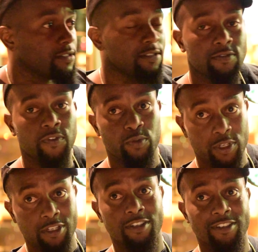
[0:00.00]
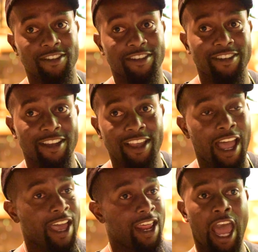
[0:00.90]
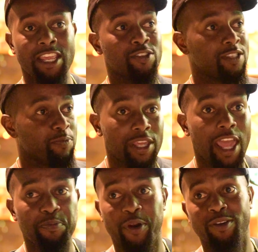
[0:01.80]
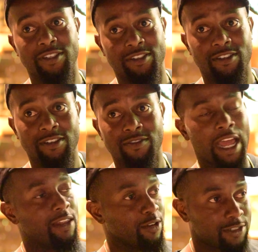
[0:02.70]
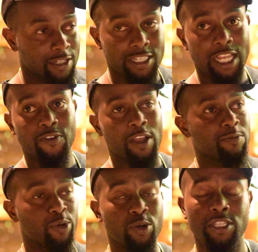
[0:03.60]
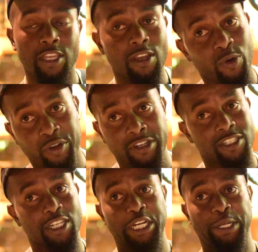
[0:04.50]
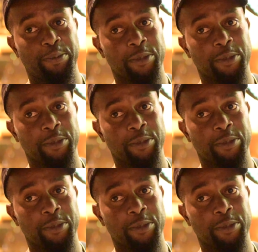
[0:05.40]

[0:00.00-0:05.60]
For real. I used to be that person. I looked successful. I was broke as hell working a job.